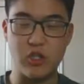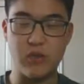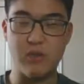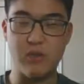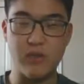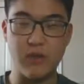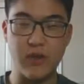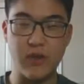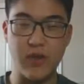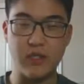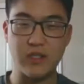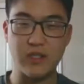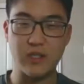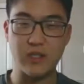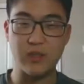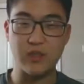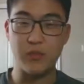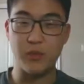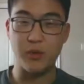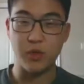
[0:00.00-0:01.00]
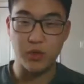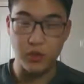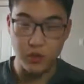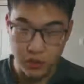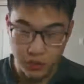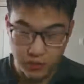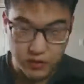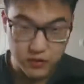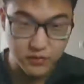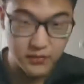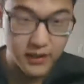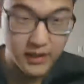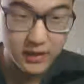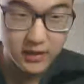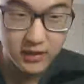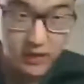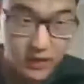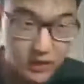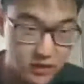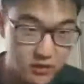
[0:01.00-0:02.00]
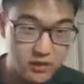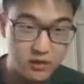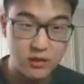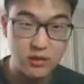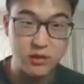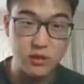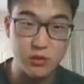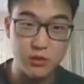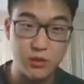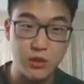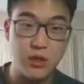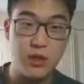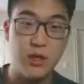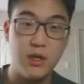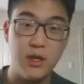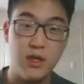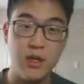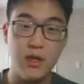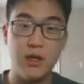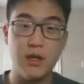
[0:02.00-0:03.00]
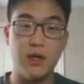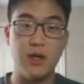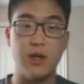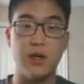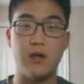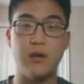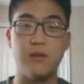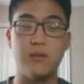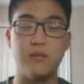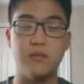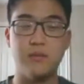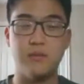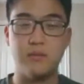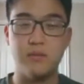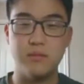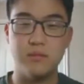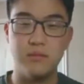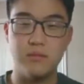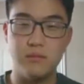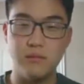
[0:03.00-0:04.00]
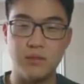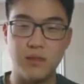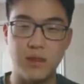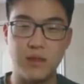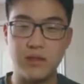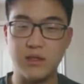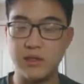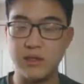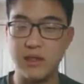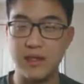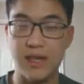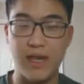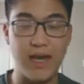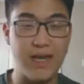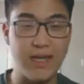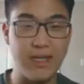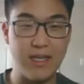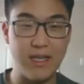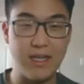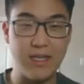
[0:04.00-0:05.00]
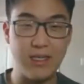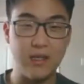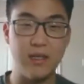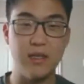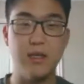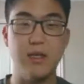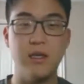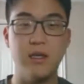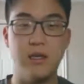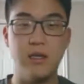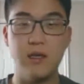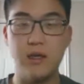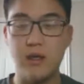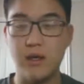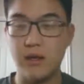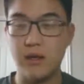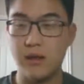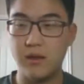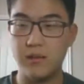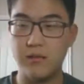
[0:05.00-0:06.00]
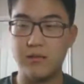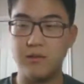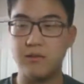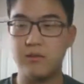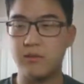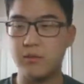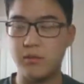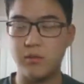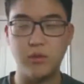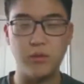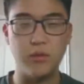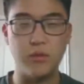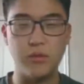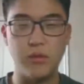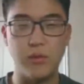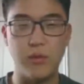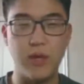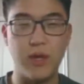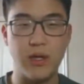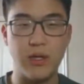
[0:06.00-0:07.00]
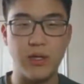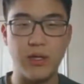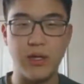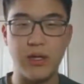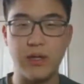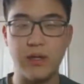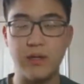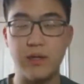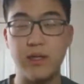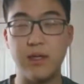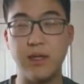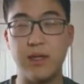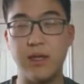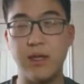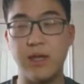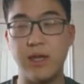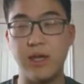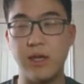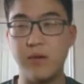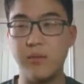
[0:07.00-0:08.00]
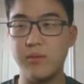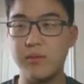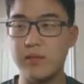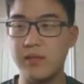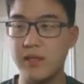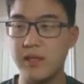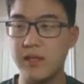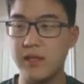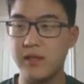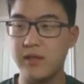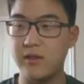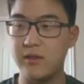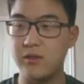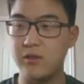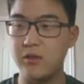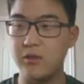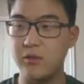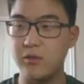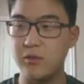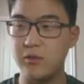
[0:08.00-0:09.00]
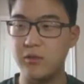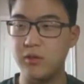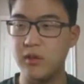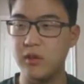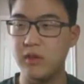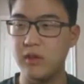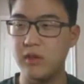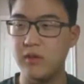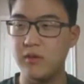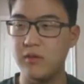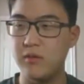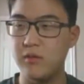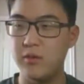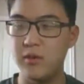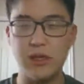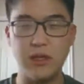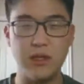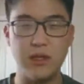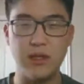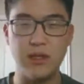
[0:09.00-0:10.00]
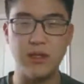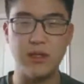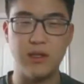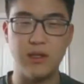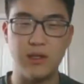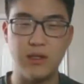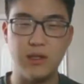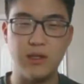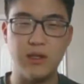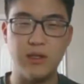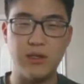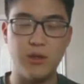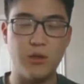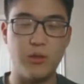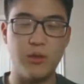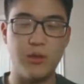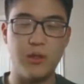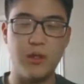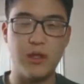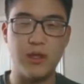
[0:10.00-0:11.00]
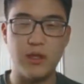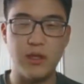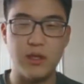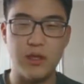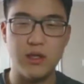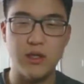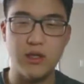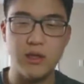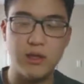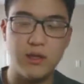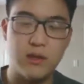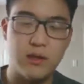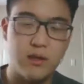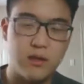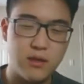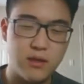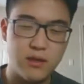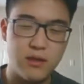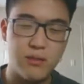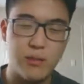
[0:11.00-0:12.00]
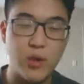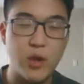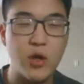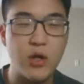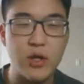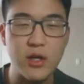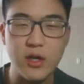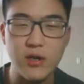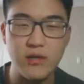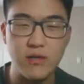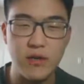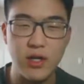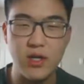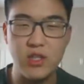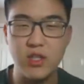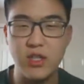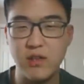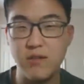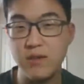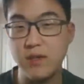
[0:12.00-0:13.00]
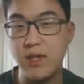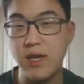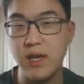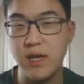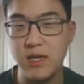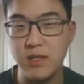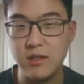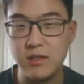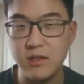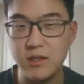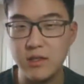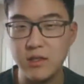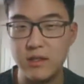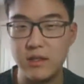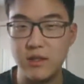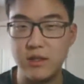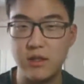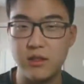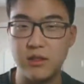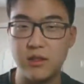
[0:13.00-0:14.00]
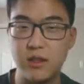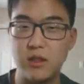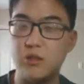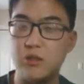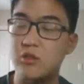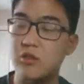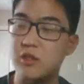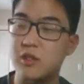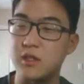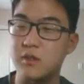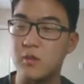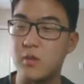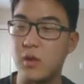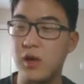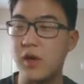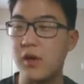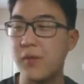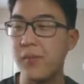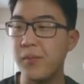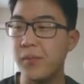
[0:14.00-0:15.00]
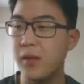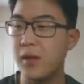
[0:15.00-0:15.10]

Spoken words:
cheaper vaccines, tuberculosis vaccines to places like Haiti, Peru, Rwanda, and they helped to really lower the burden of HIV/AIDS in these countries as well.